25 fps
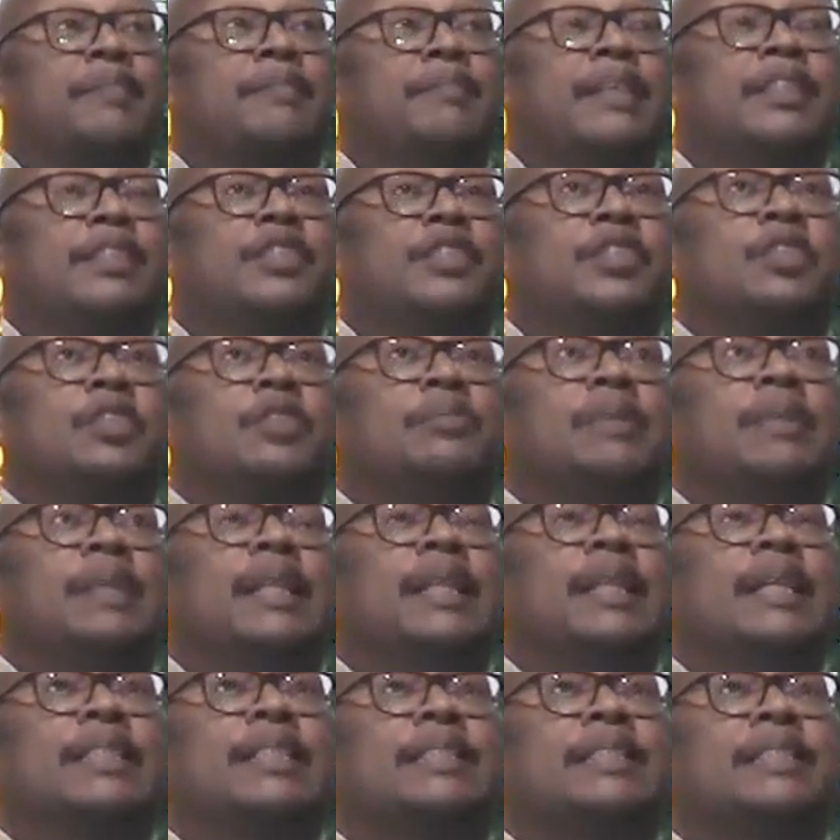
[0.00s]
my sermon
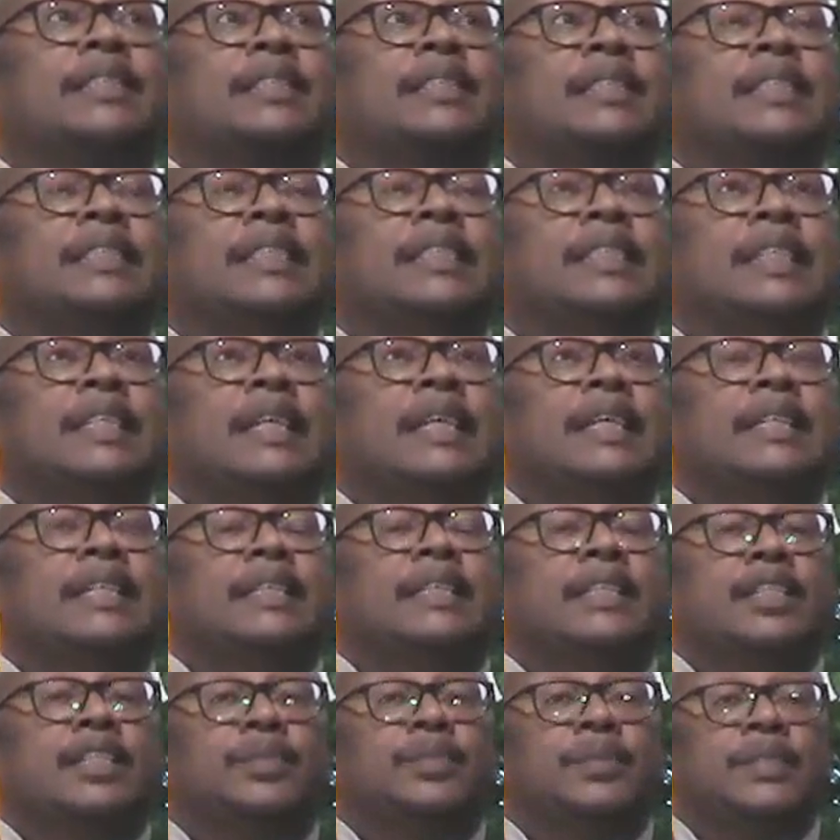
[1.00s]
last Sunday night
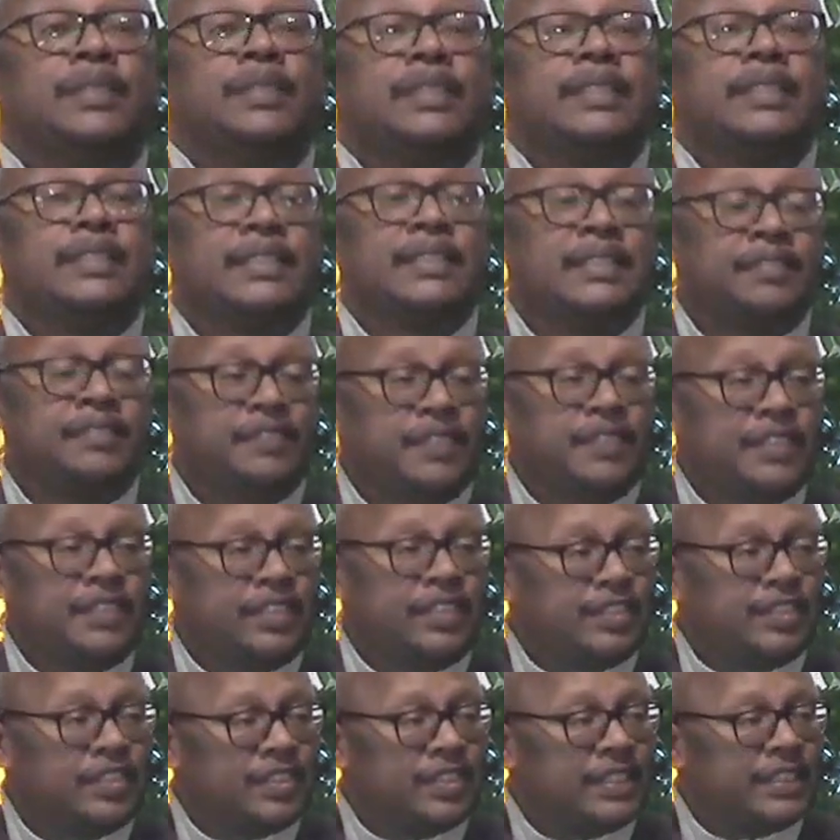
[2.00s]
dealt with this,
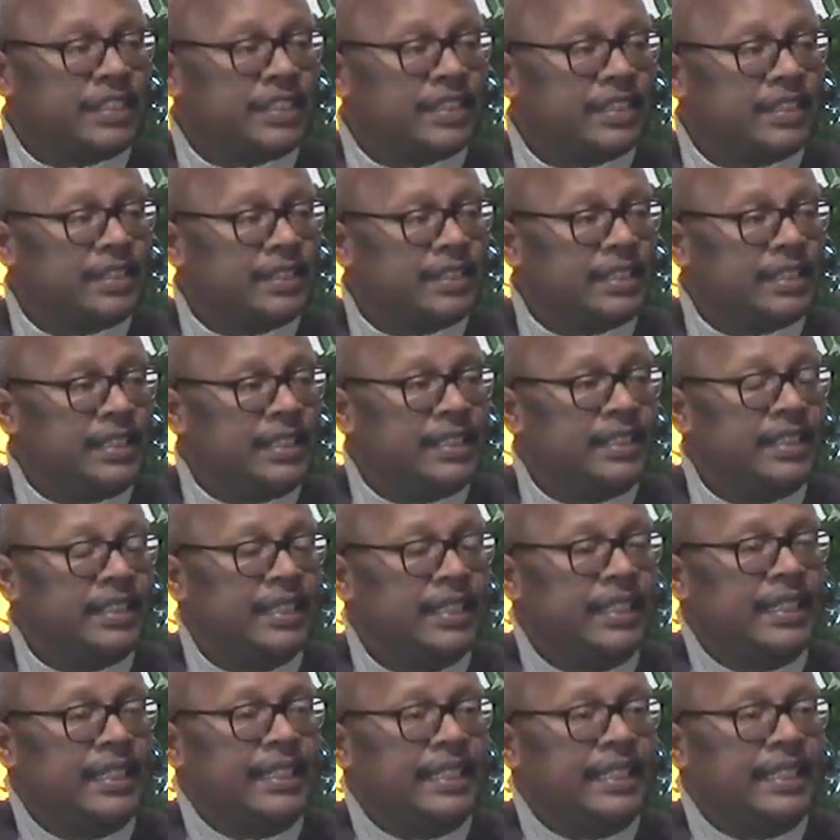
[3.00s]
Ephesians 6 and 10.